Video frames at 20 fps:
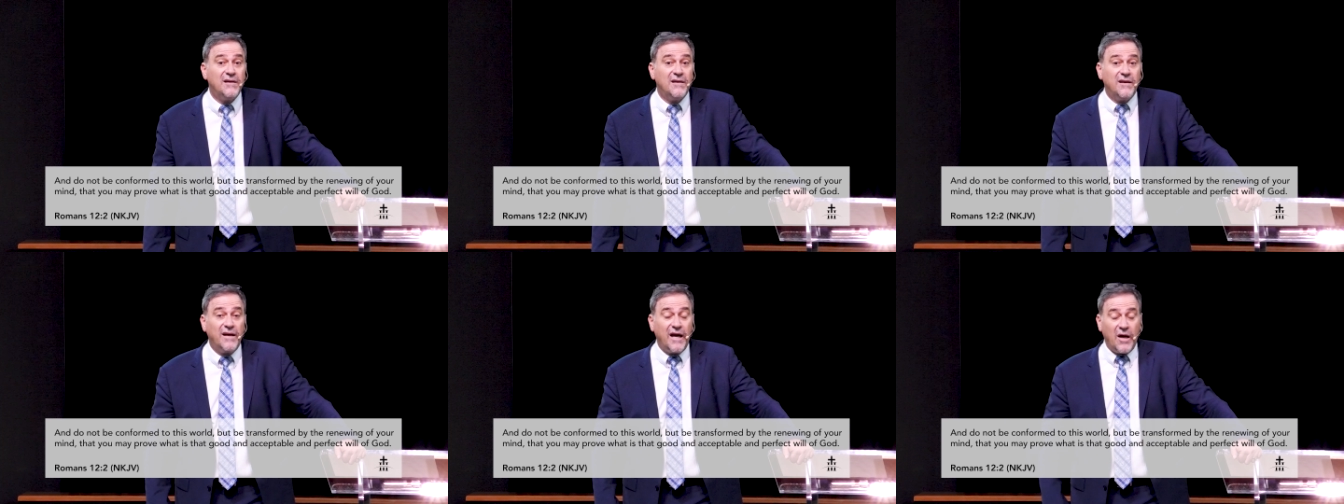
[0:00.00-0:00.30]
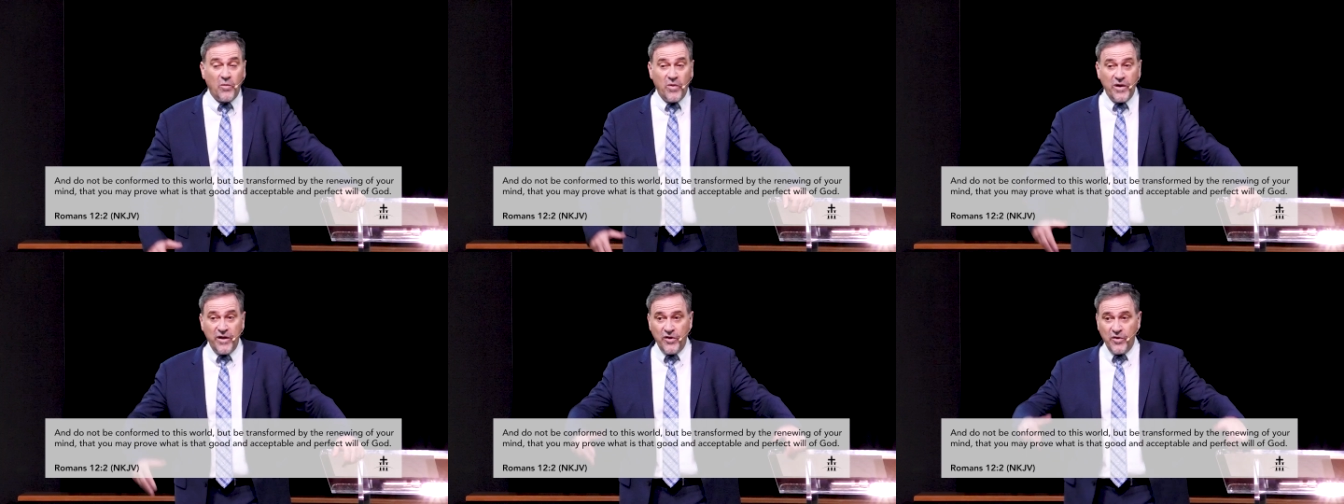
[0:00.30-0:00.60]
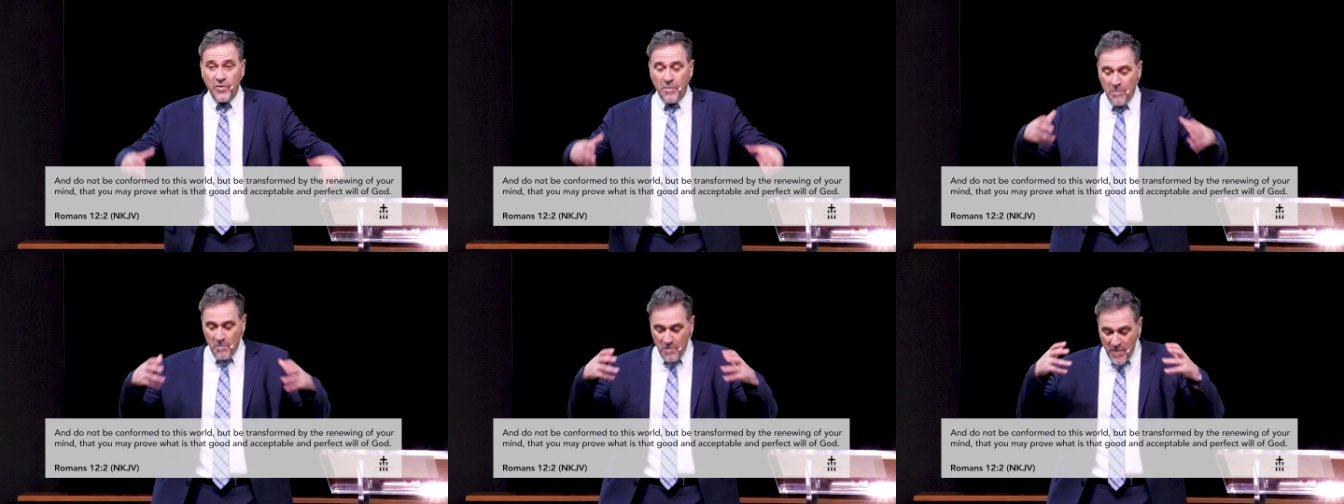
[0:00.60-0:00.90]
And when
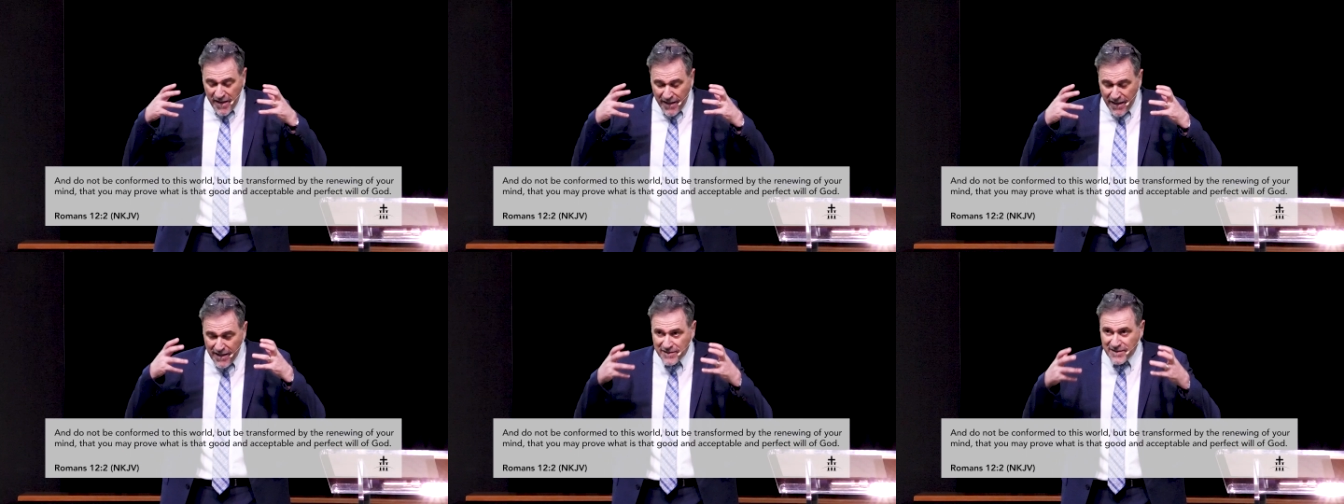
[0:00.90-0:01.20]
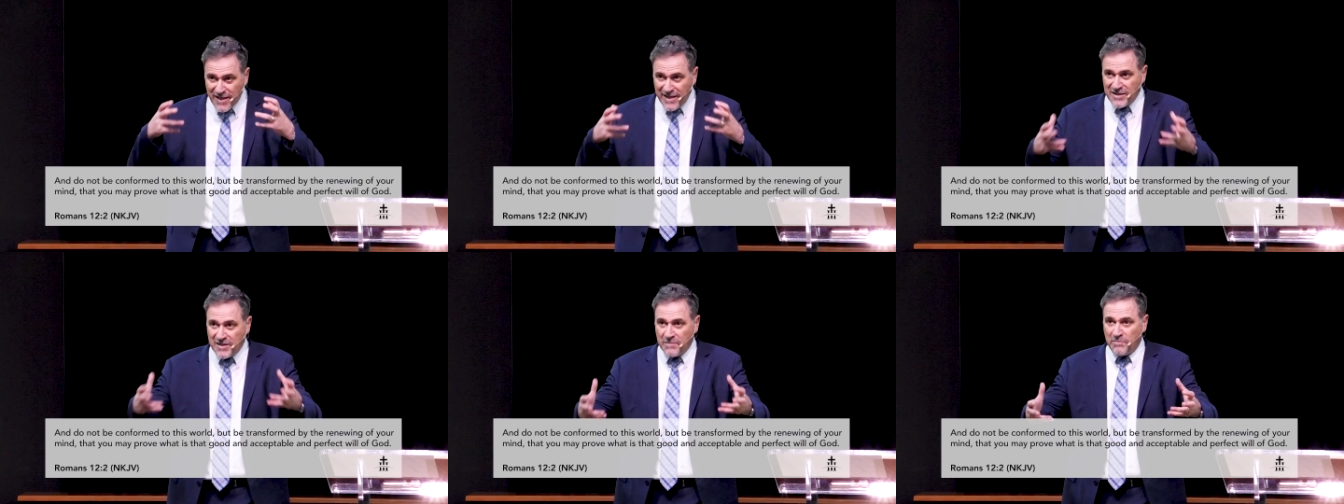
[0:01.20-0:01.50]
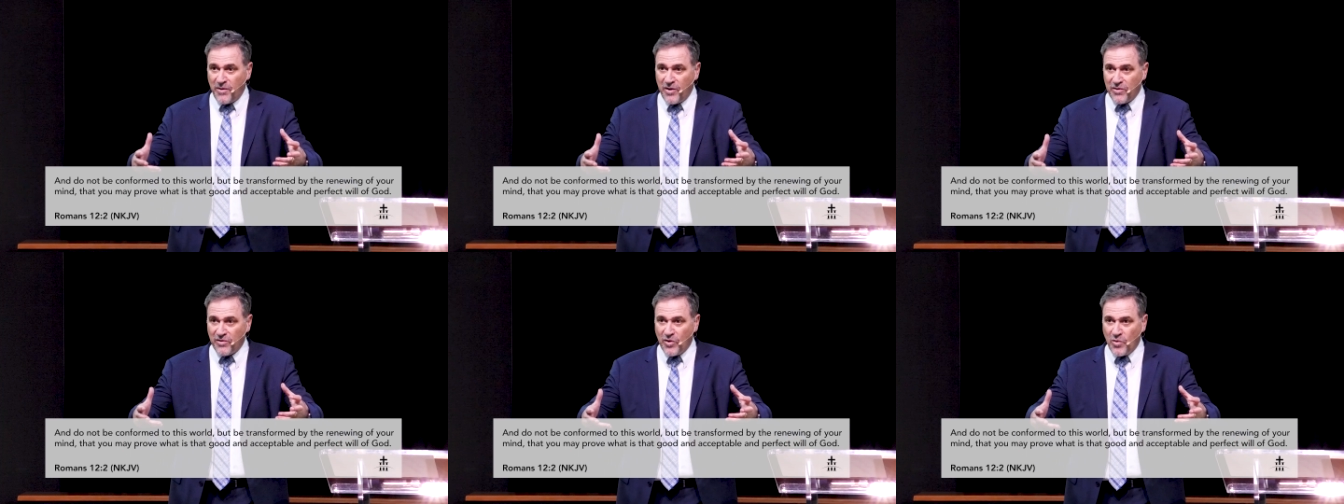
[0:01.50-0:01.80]
you meditate
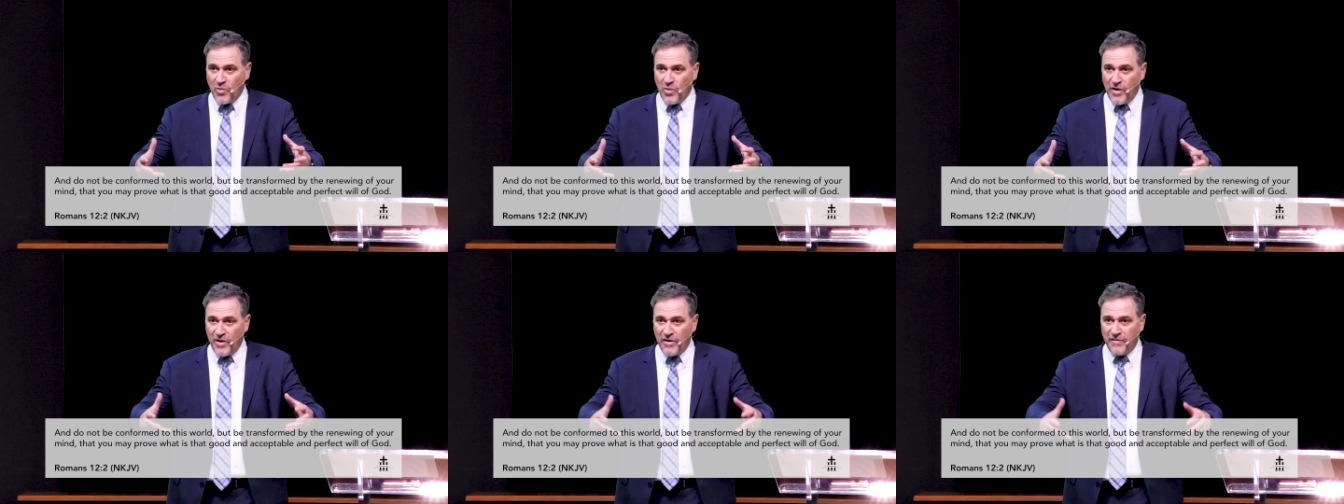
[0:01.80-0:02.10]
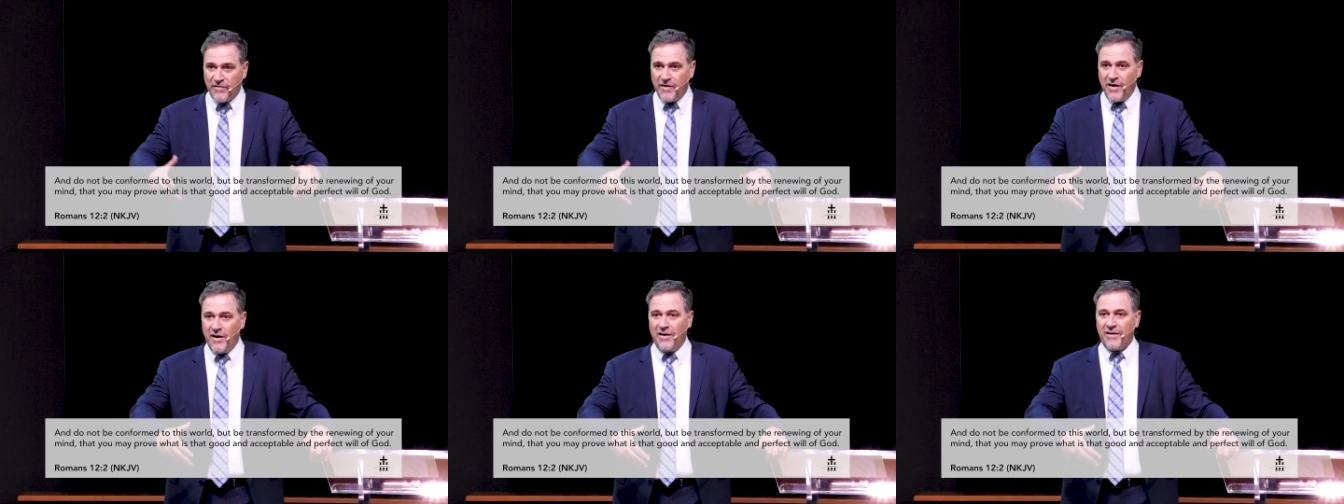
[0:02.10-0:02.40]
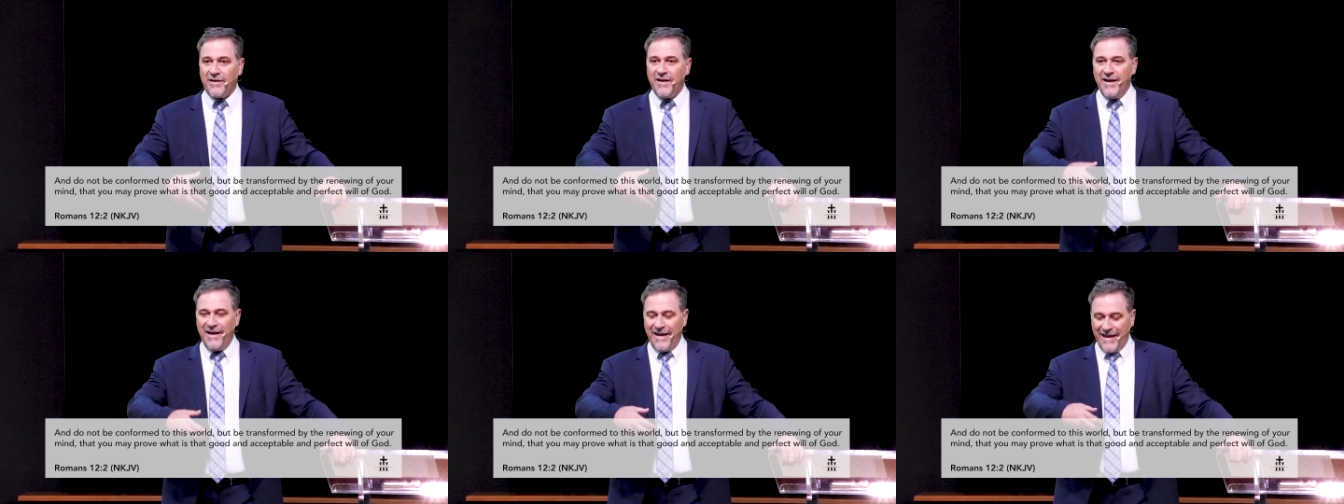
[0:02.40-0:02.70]
upon the word of God,